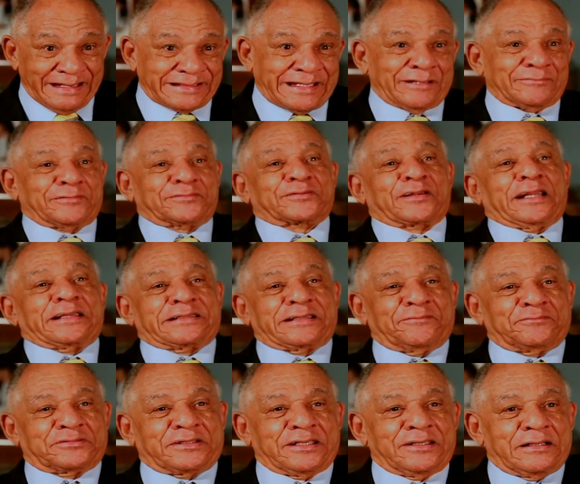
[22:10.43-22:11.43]
I don't have to like
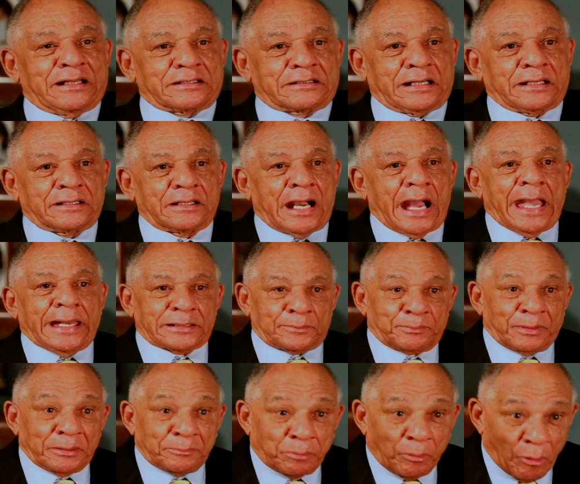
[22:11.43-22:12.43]
everything you like. I had to
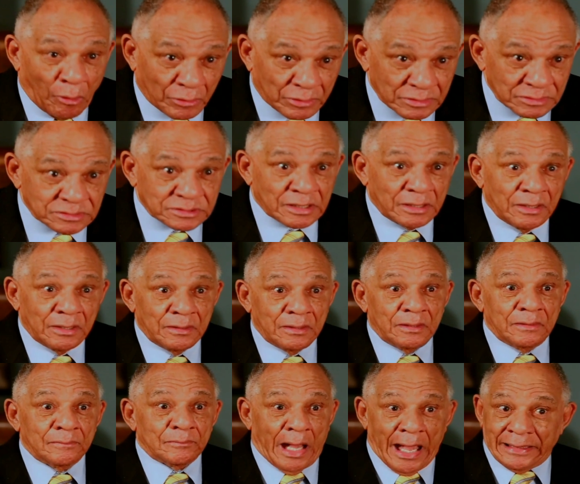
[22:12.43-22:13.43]
play polkas.
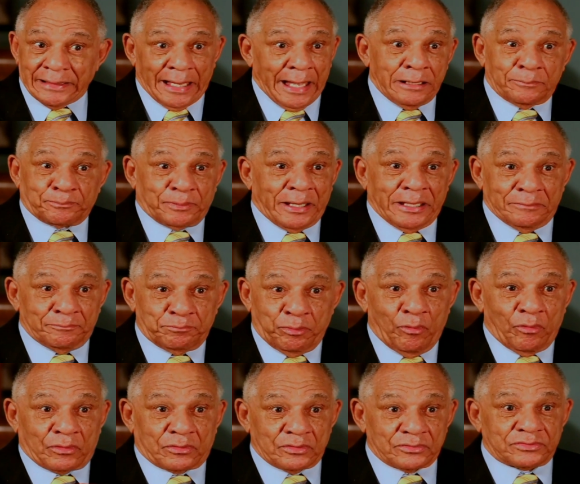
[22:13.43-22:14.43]
I like playing
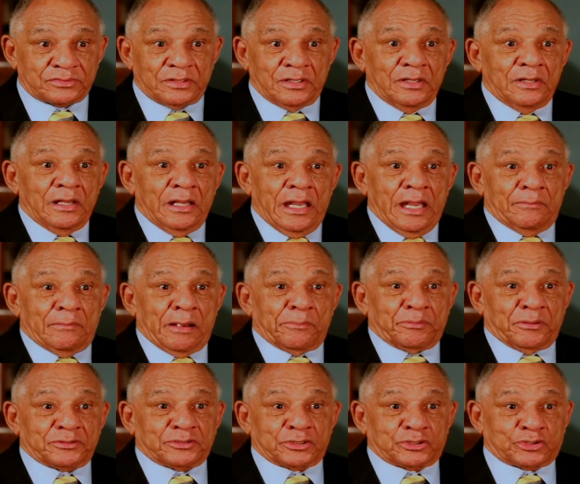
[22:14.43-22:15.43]
polkas. And my
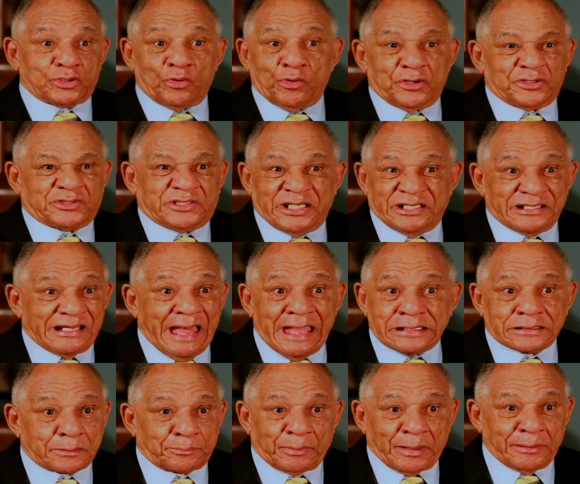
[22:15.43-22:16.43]
brother George didn't
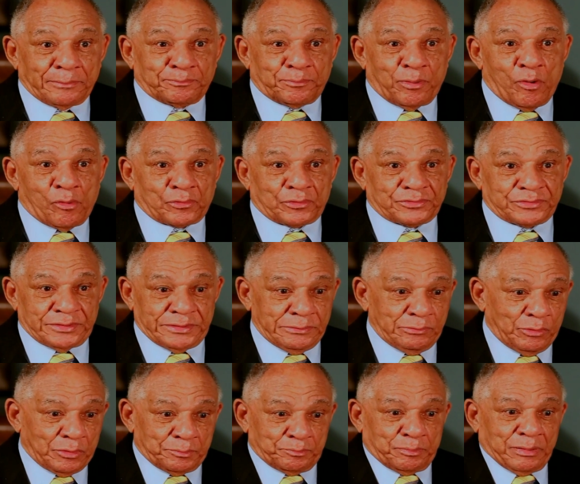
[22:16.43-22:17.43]
like to play polkas, and he
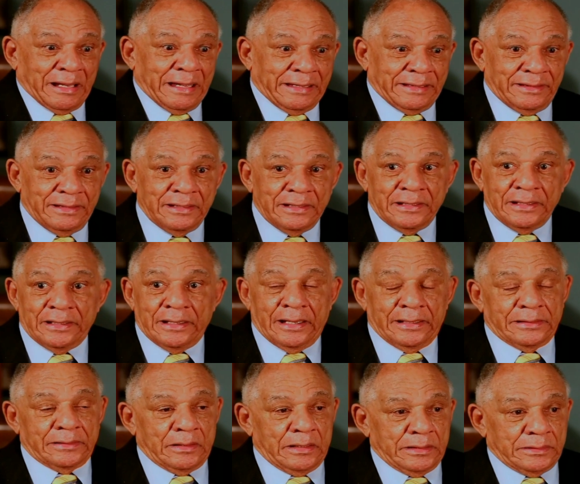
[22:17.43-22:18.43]
wouldn't play.
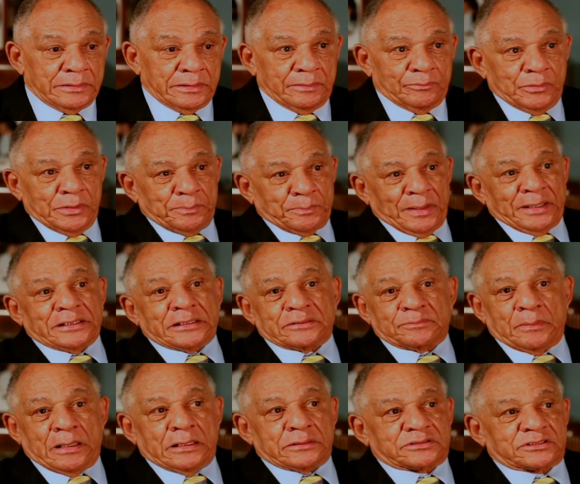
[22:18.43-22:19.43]
And we played
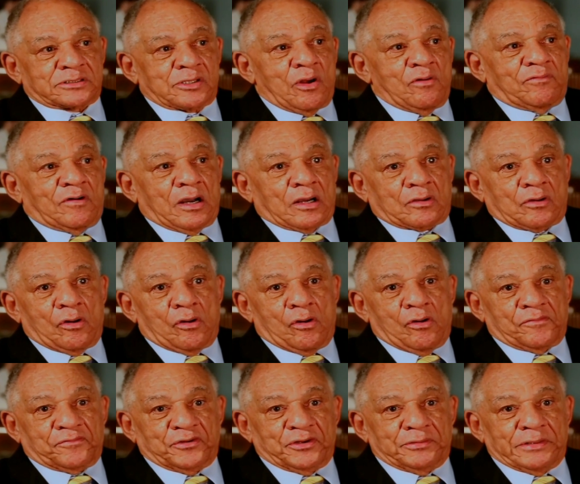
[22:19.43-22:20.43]
a Slovak call
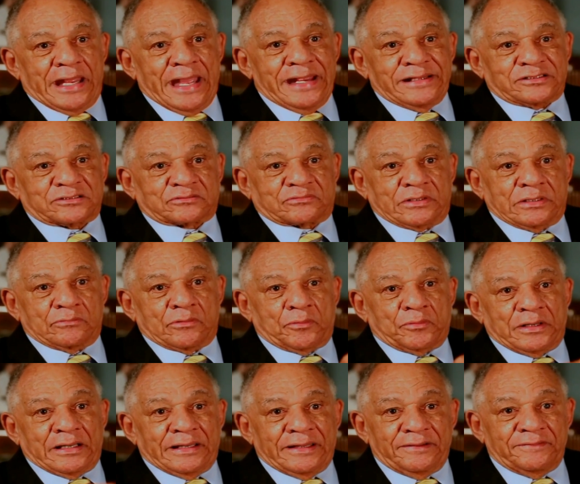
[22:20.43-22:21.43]
over on 8th Street where
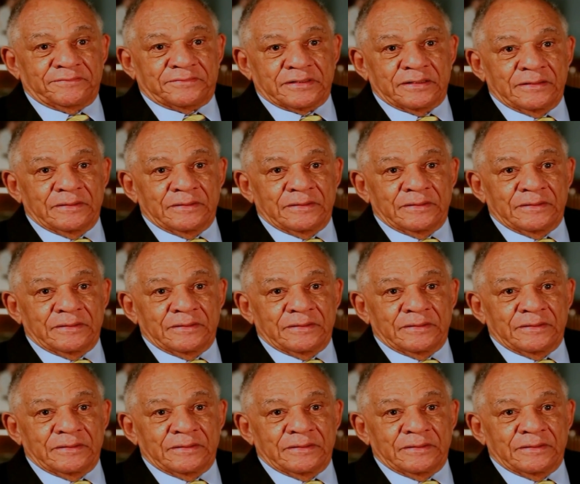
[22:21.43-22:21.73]
we lived.